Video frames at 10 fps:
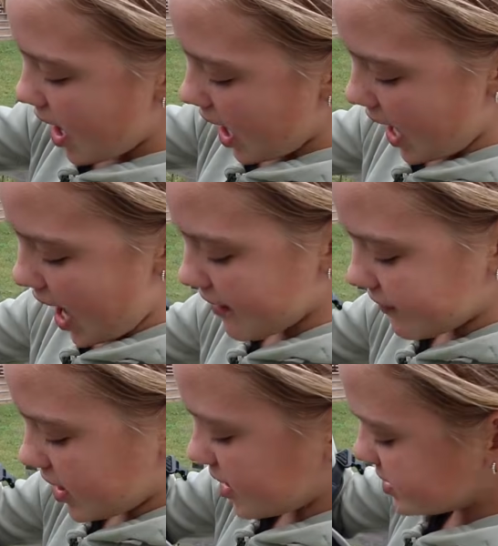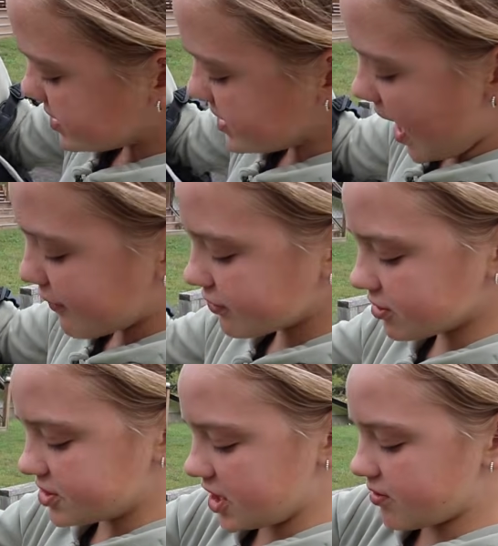I have a
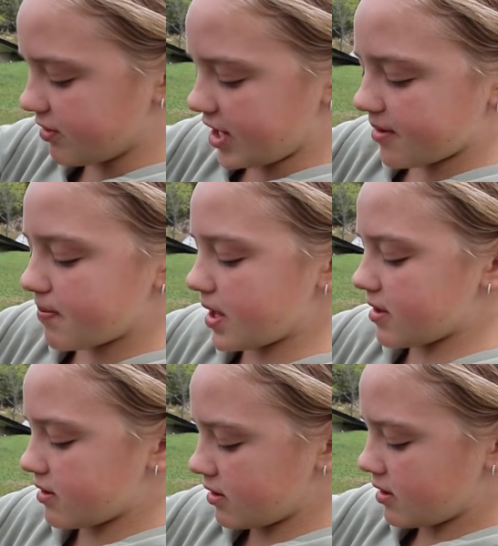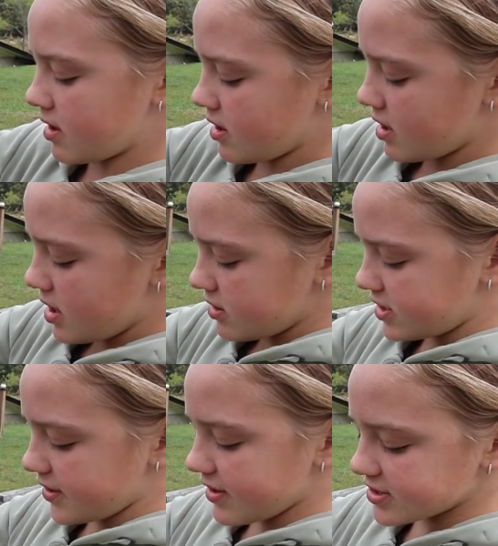snaffle D-ring bit.
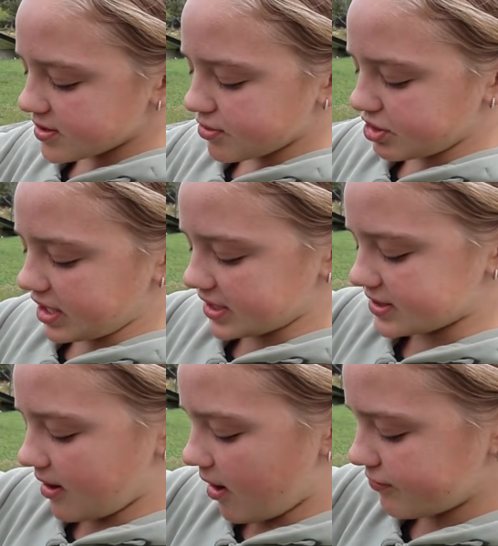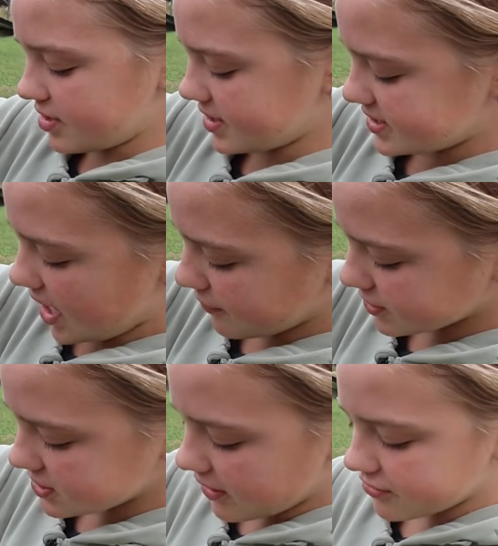D-rings are really like soft, and a
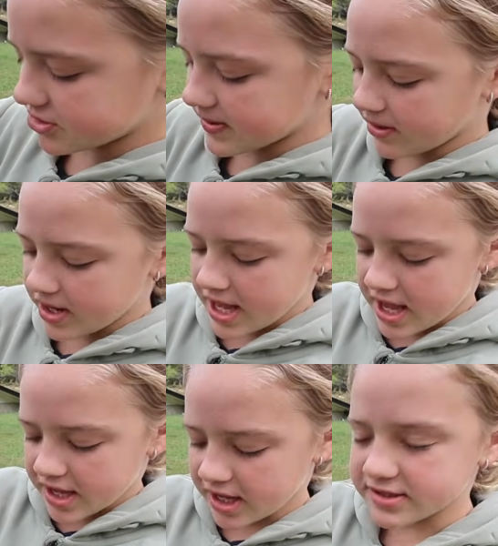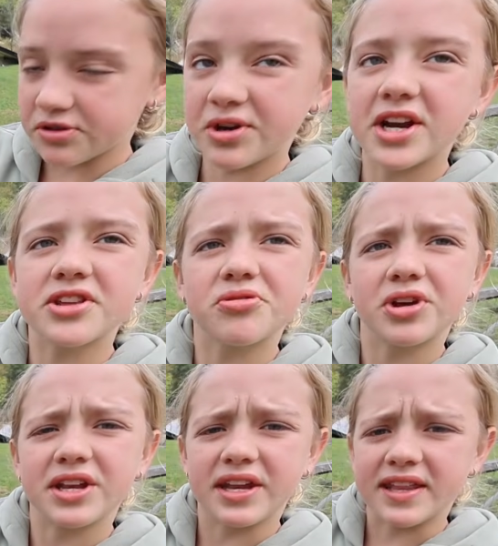snaffle's soft as well, because Luna doesn't
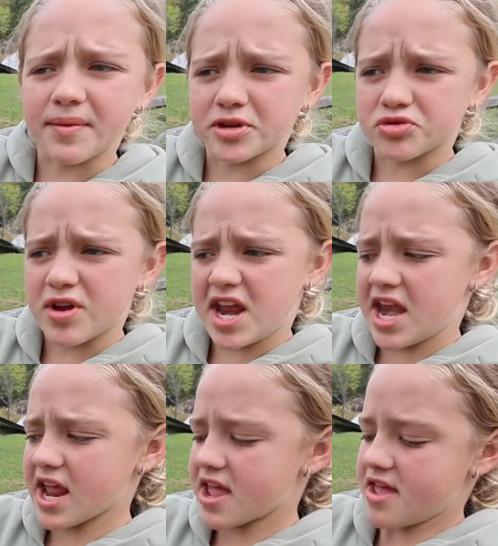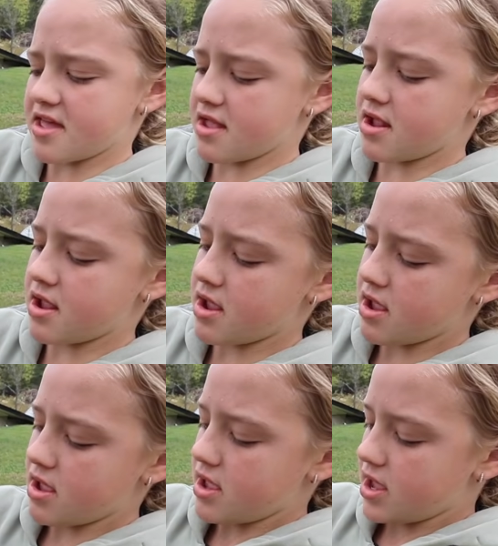really need that much reining.
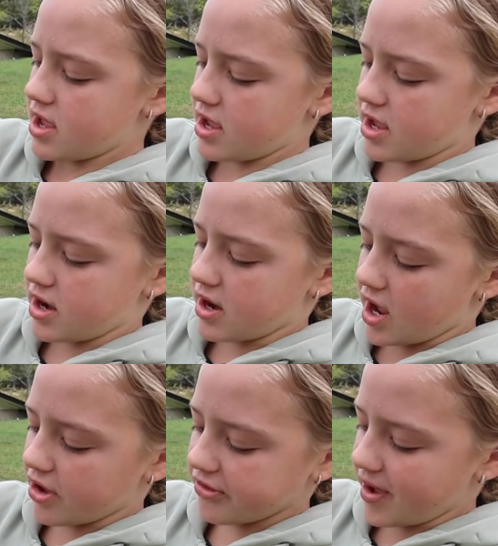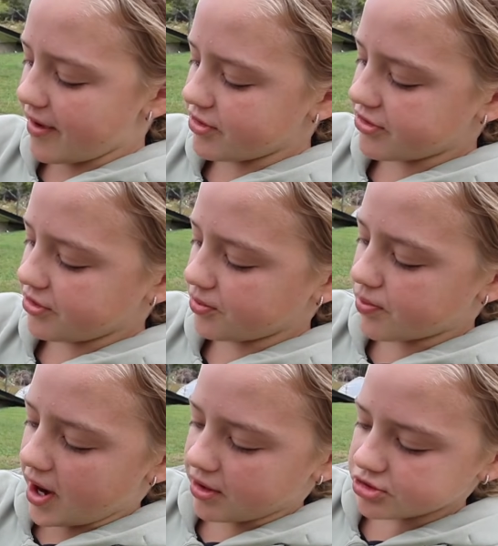And I also have this little
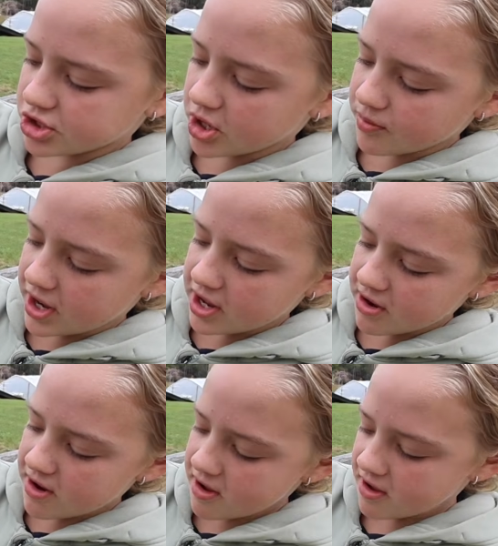bridle charm right here.